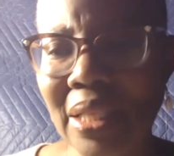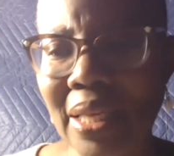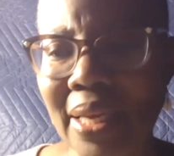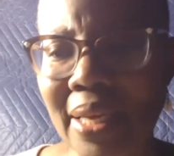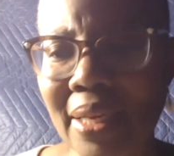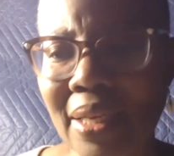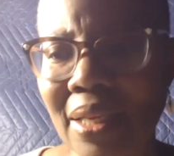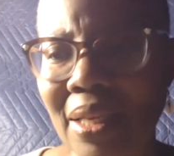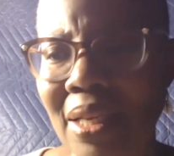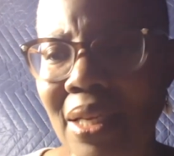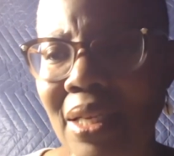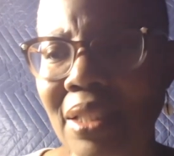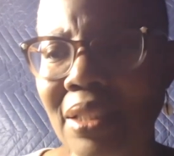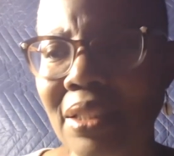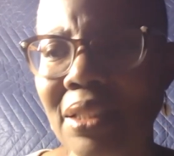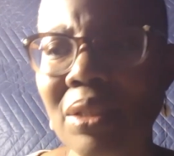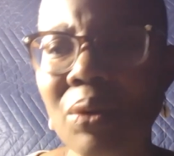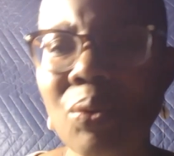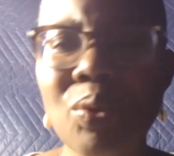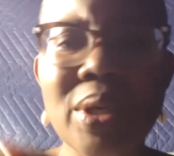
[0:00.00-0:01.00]
like
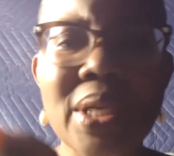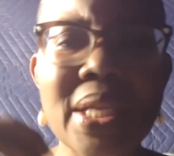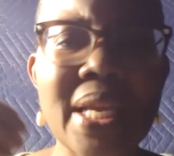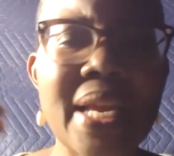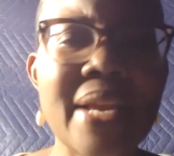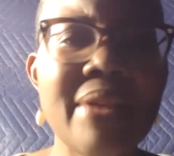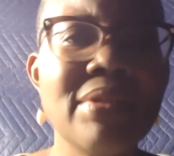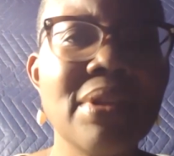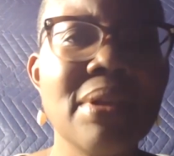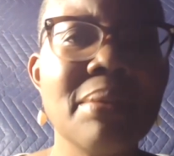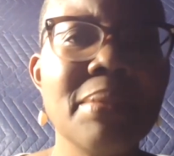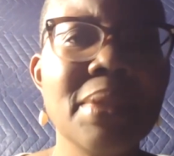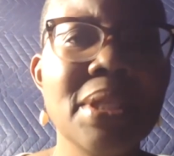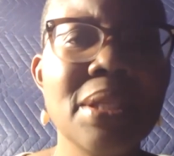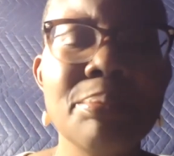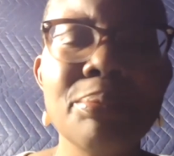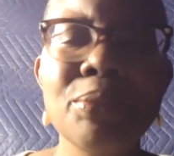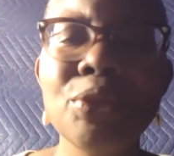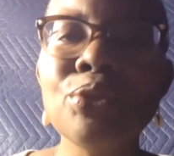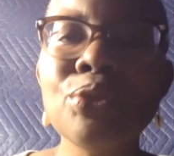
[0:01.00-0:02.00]
someone gave them an
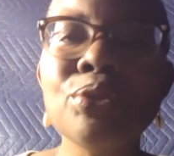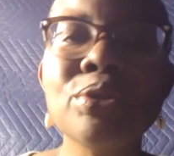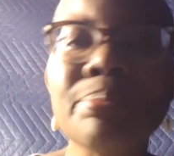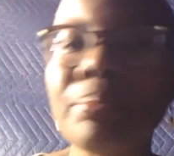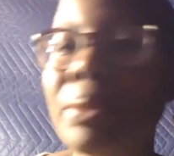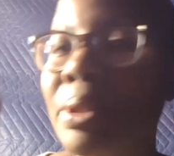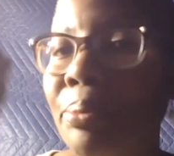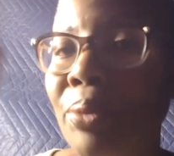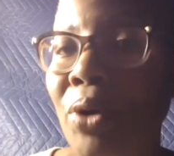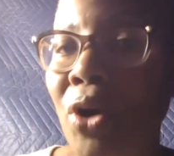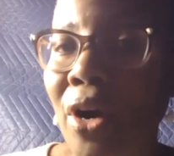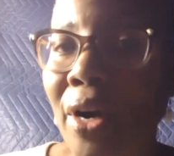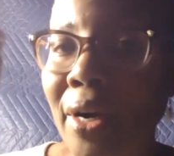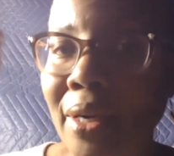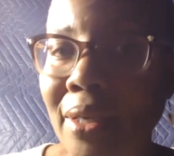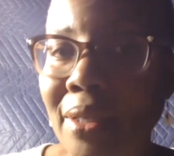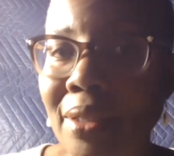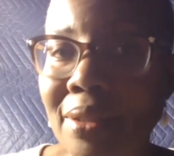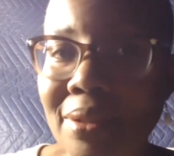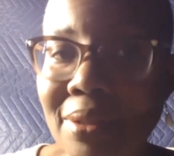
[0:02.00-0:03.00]
amusement park
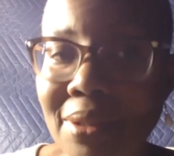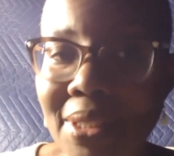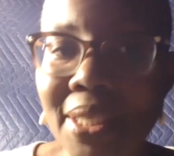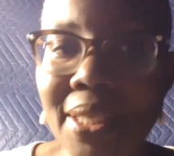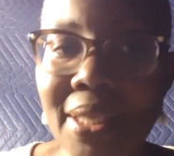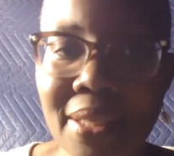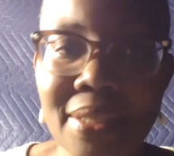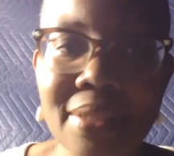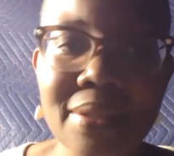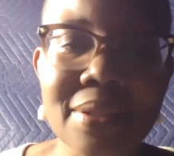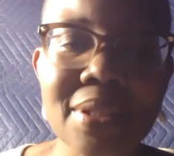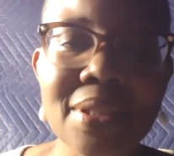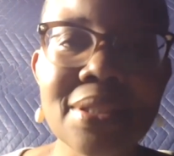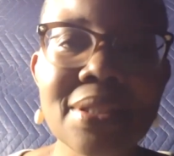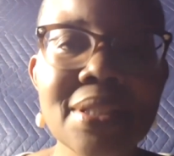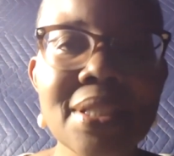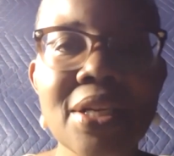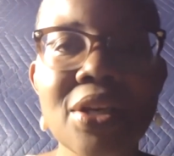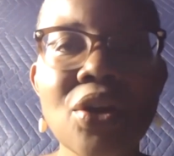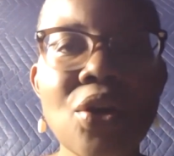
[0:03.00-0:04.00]
ticket and
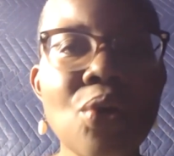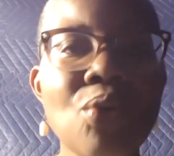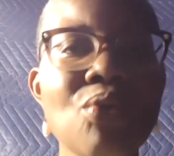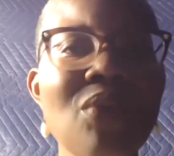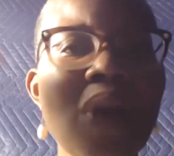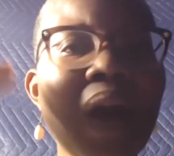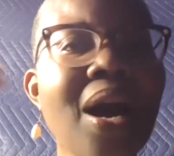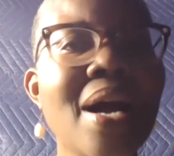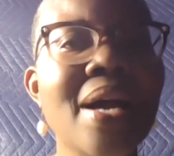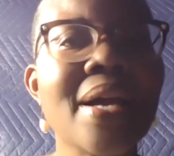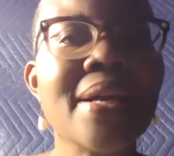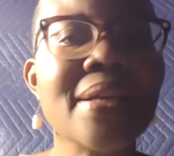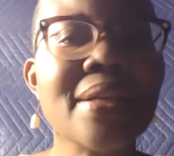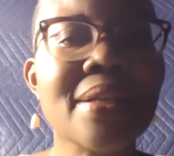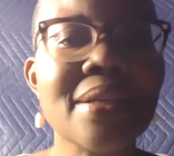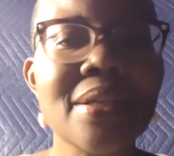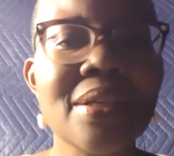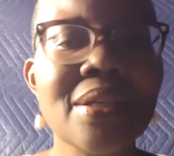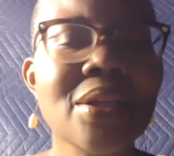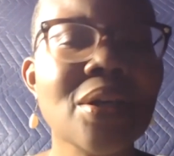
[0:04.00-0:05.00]
said, go ride,
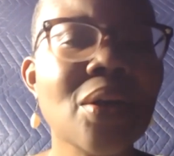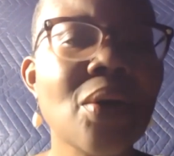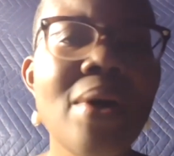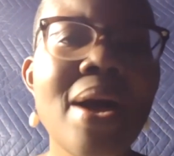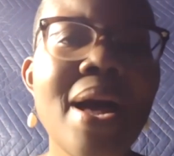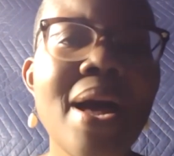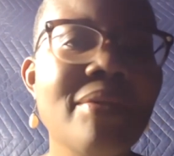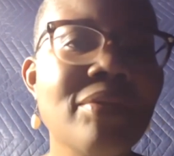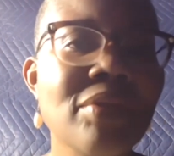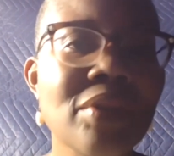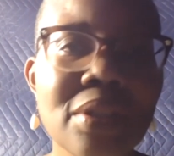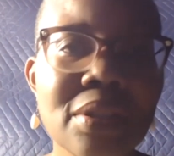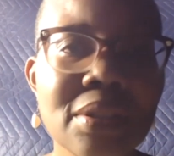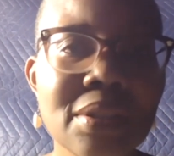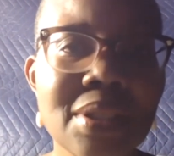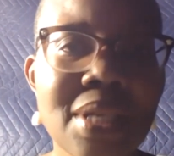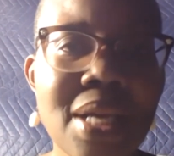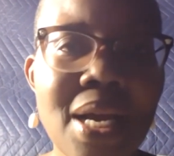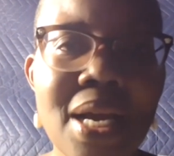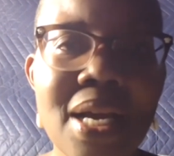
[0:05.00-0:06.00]
go have a good
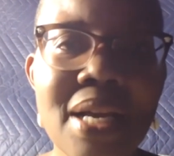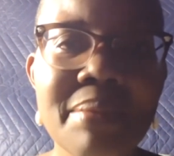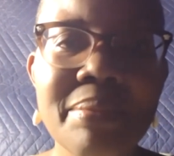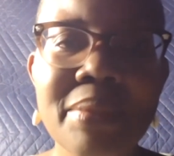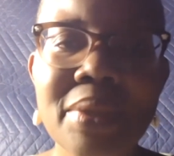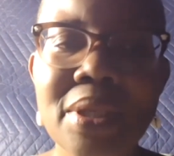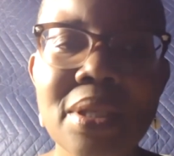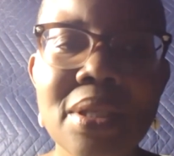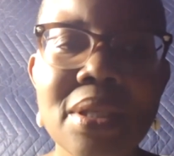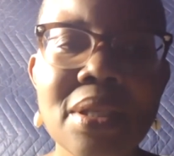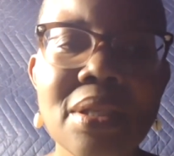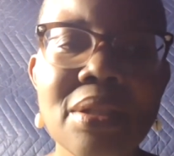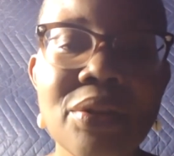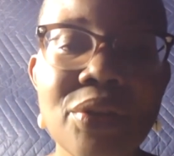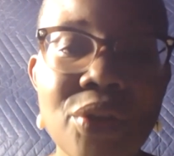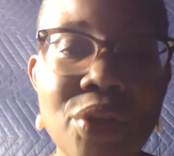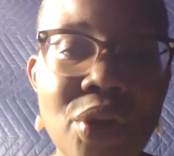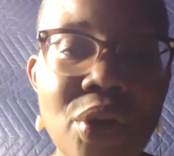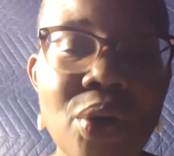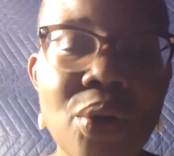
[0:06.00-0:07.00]
time.
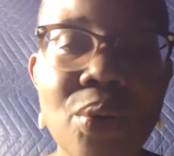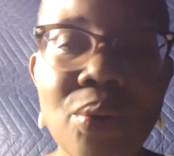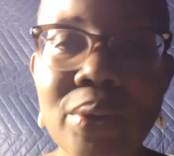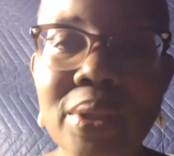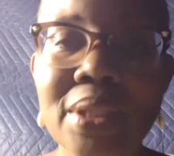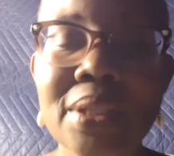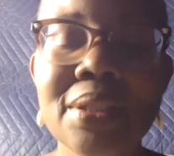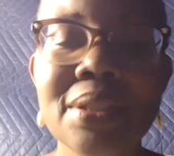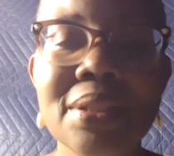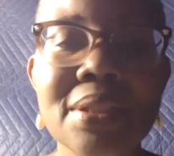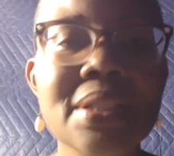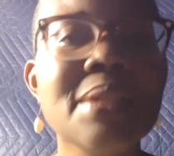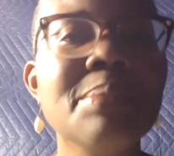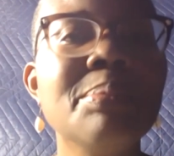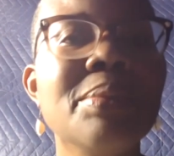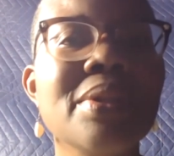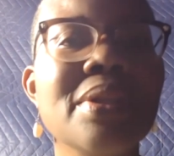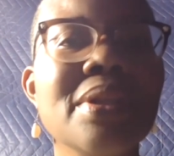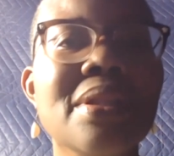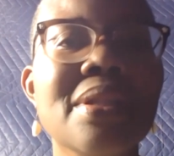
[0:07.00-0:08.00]
No, it's
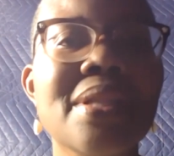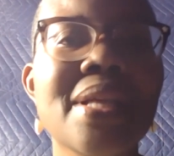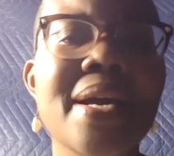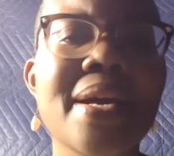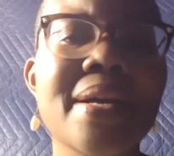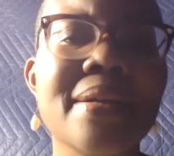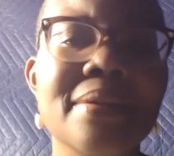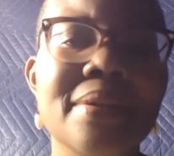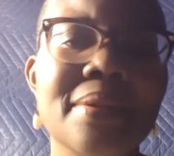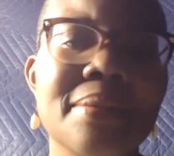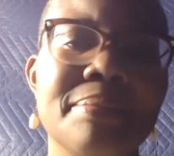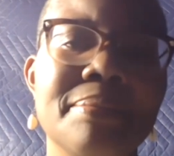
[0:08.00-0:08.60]
deeper than that.